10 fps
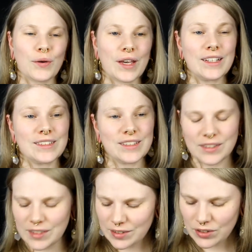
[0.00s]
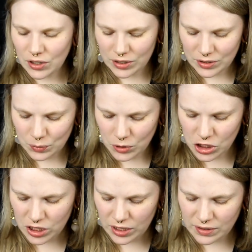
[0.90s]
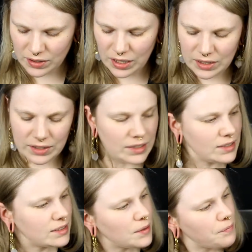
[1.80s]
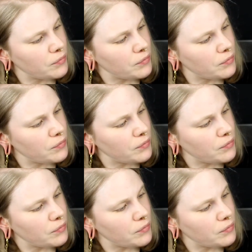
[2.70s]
Okay, so these are the swatches and this